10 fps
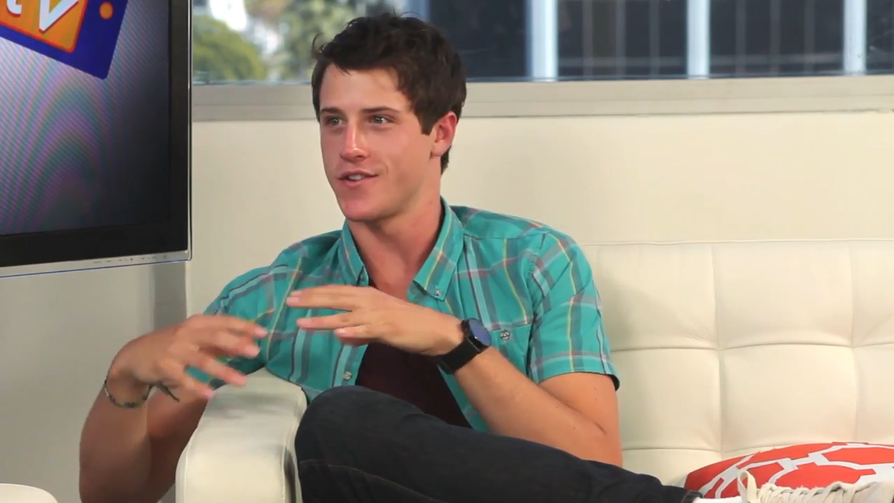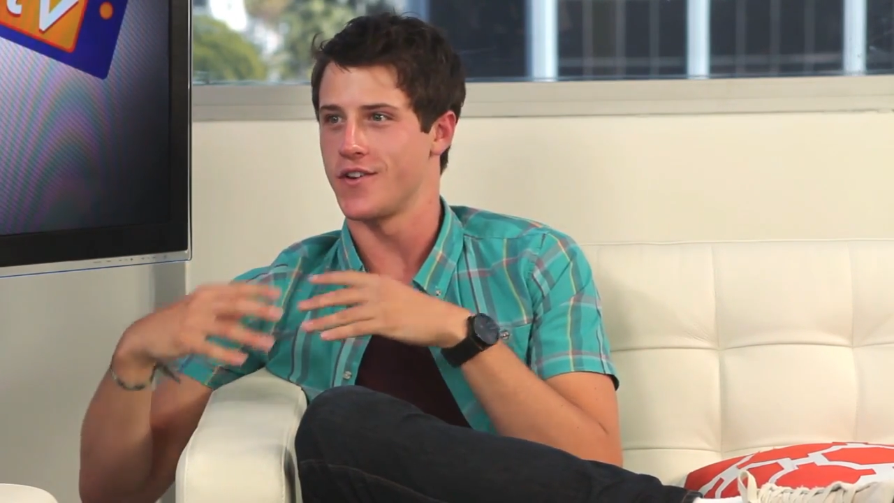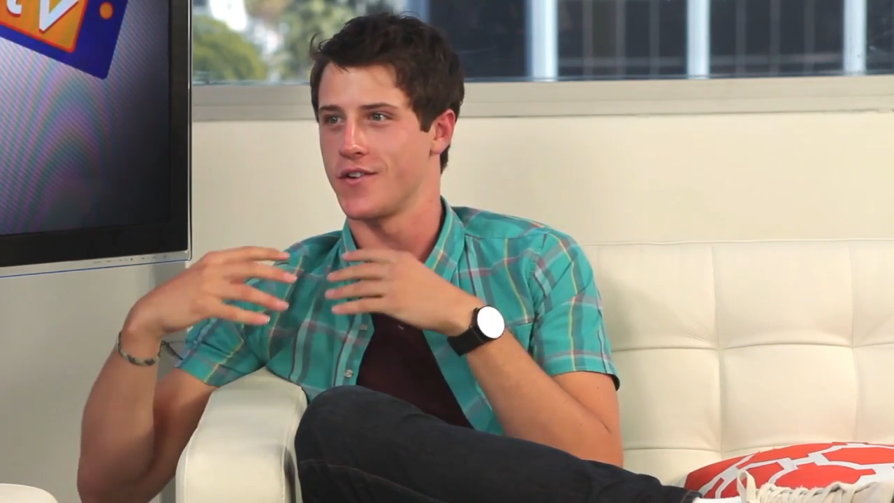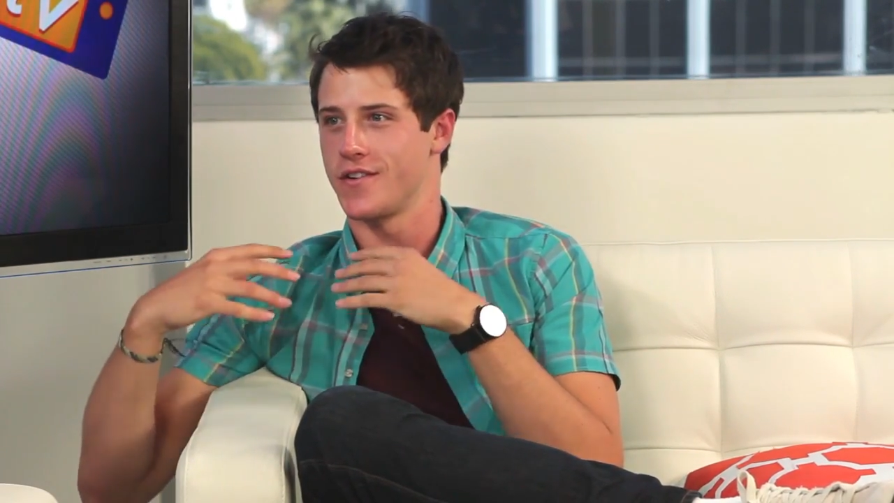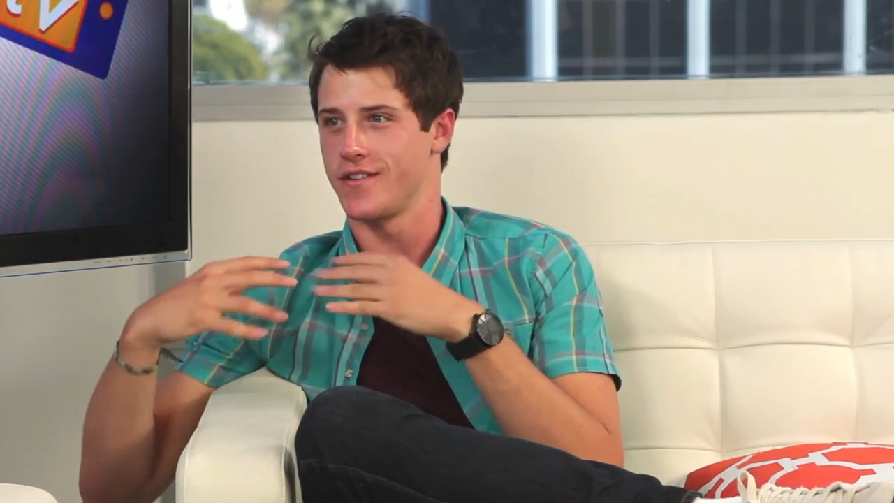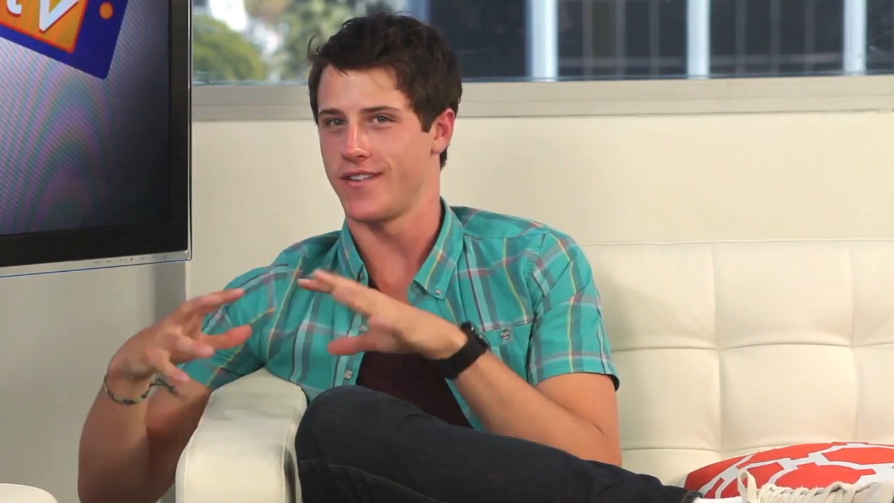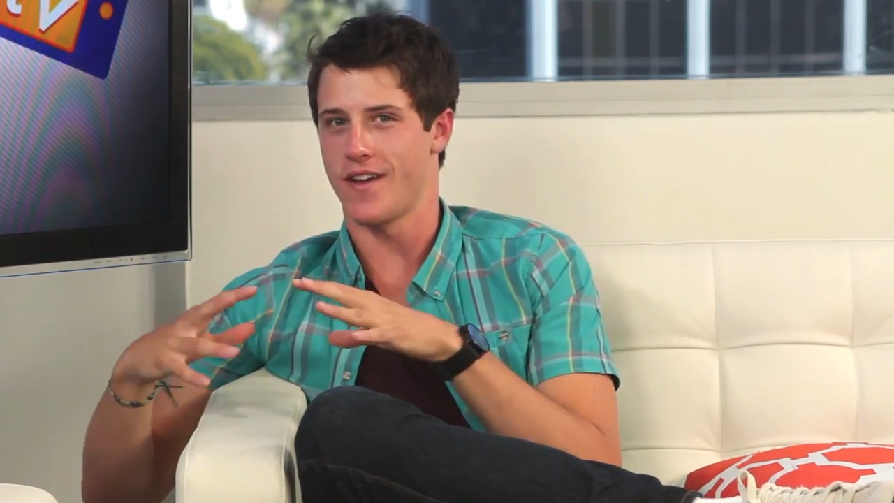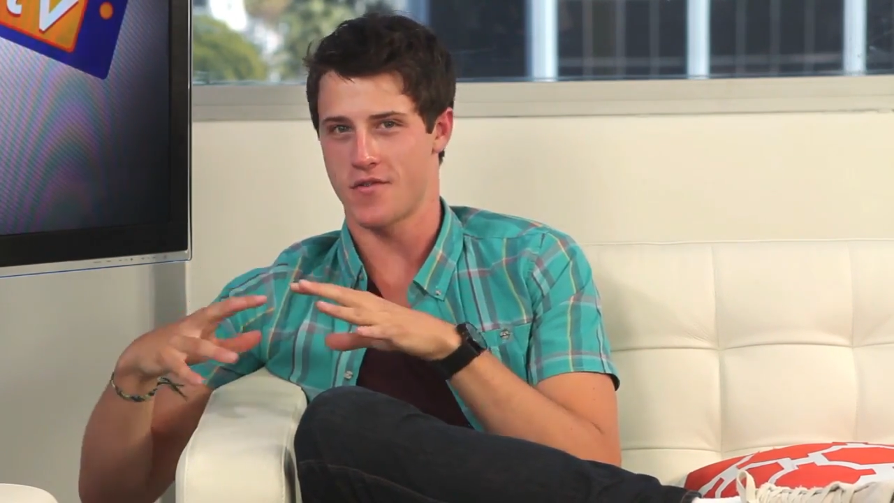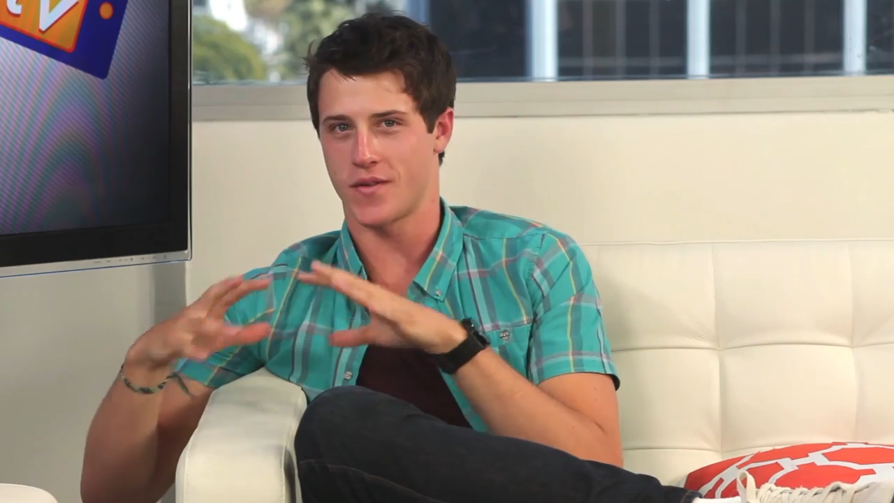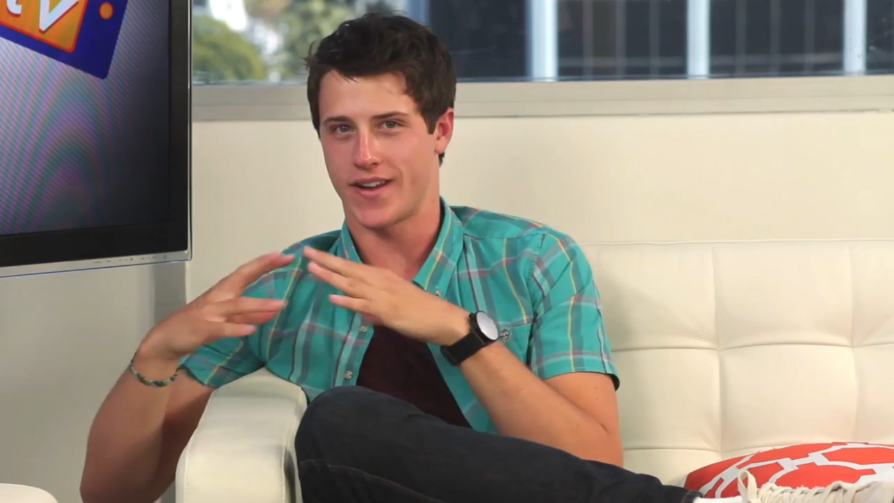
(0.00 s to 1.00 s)
So
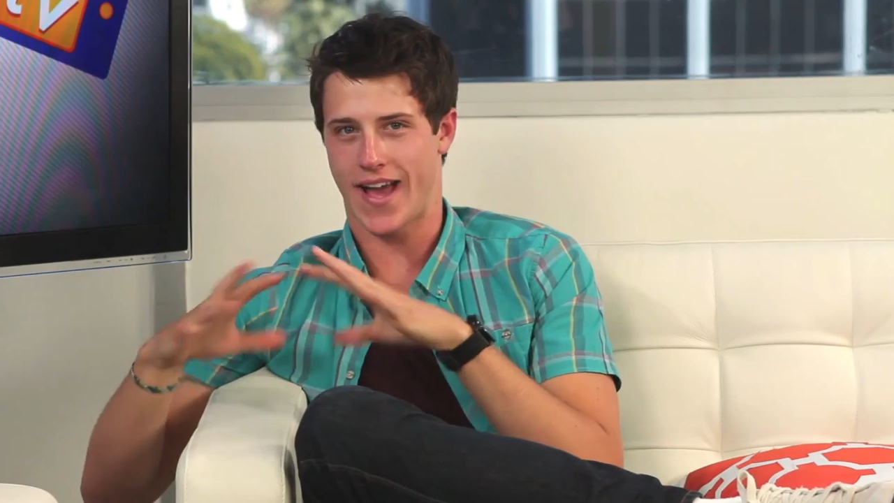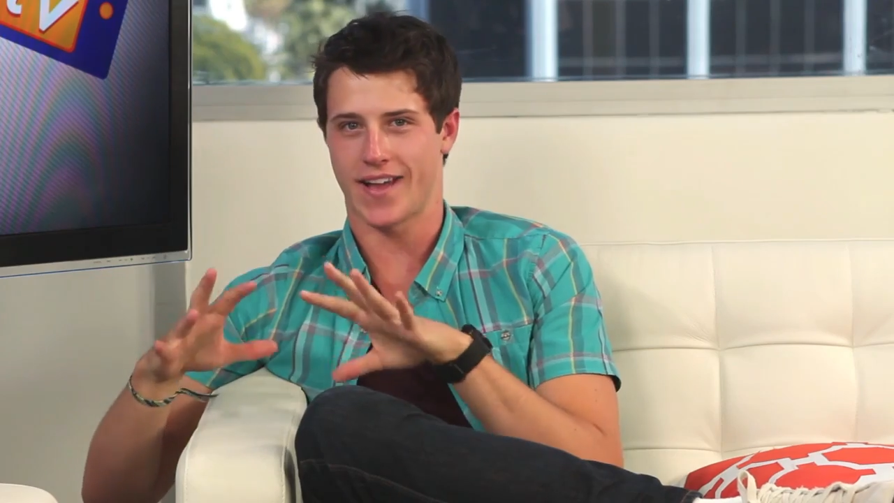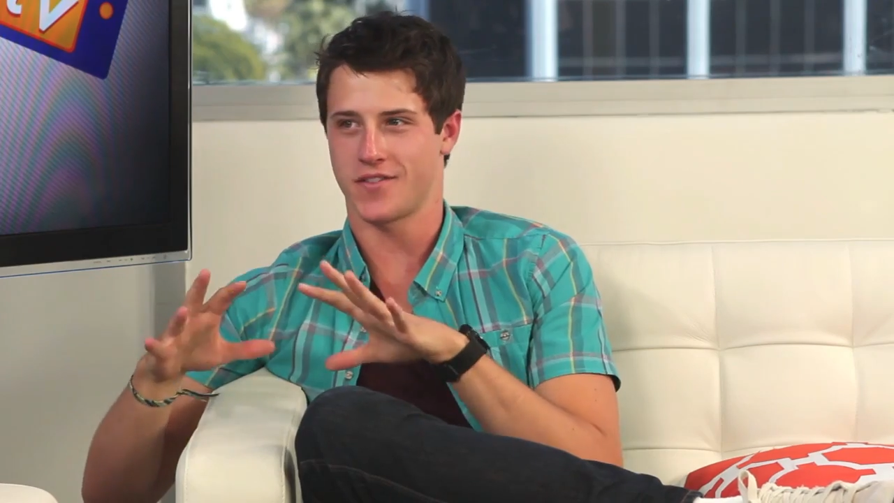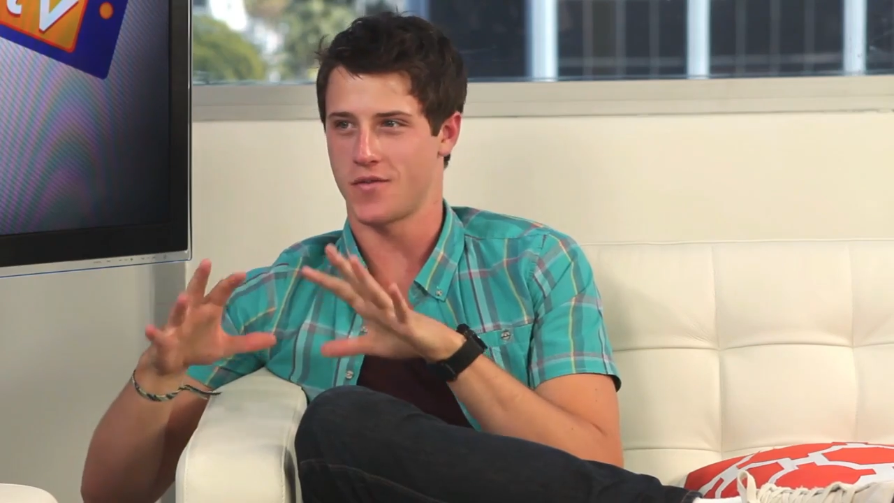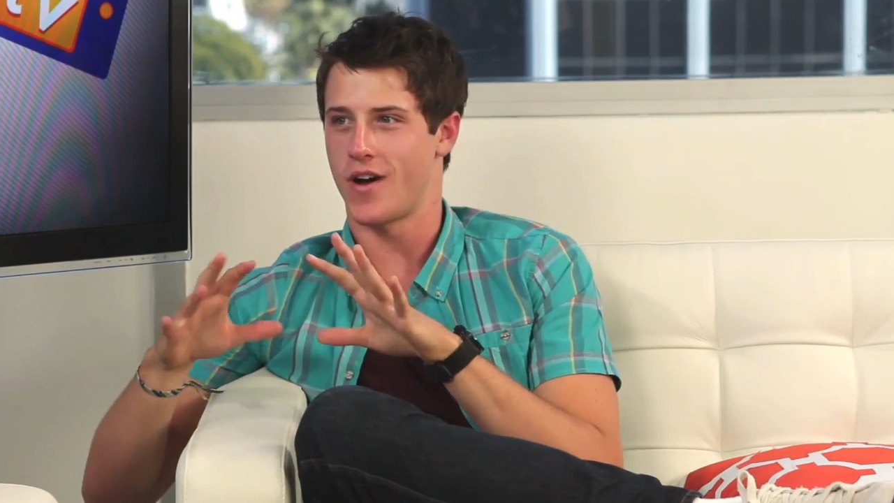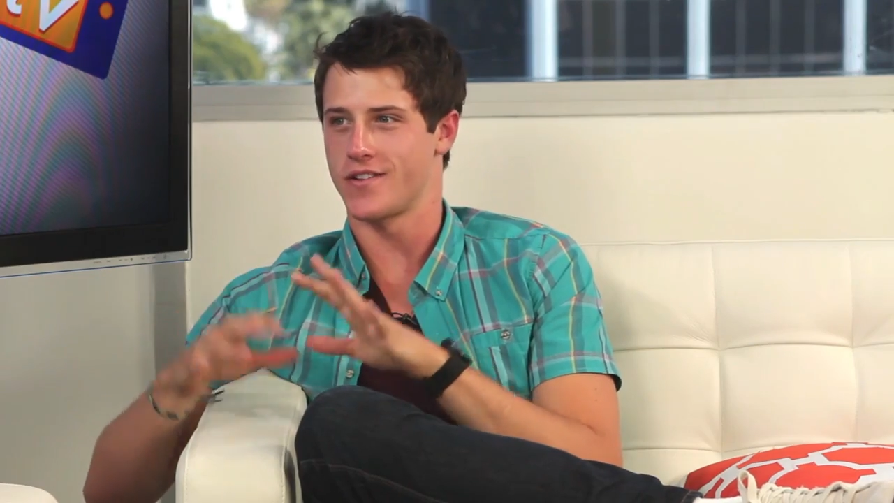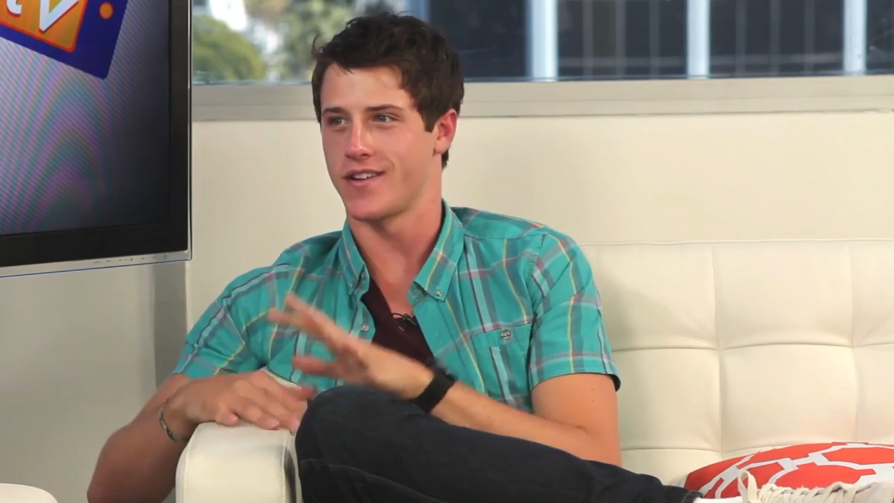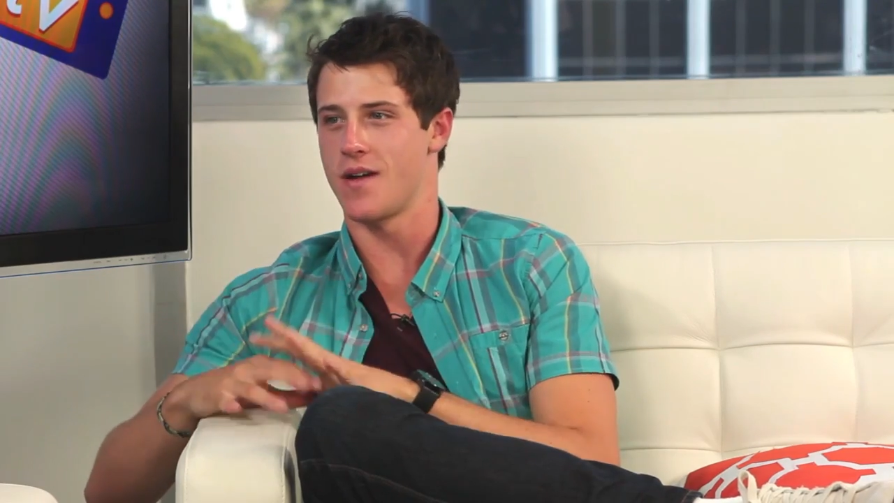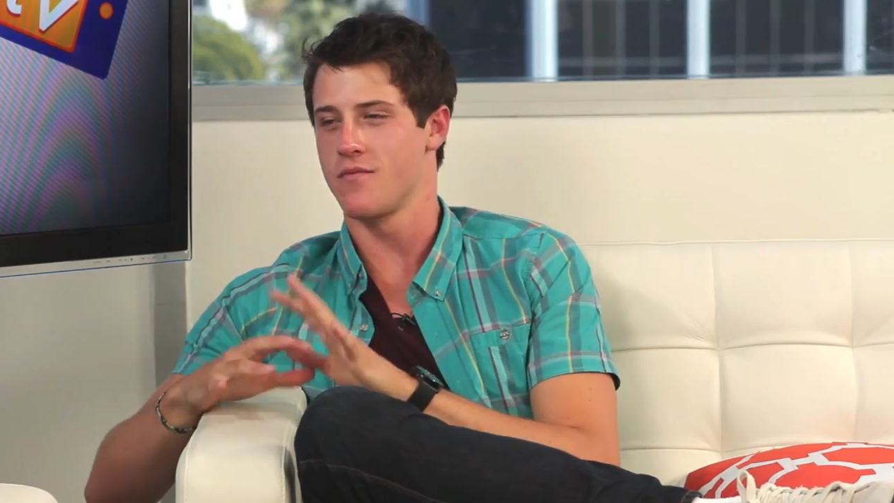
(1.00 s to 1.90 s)
everyone has to watch it.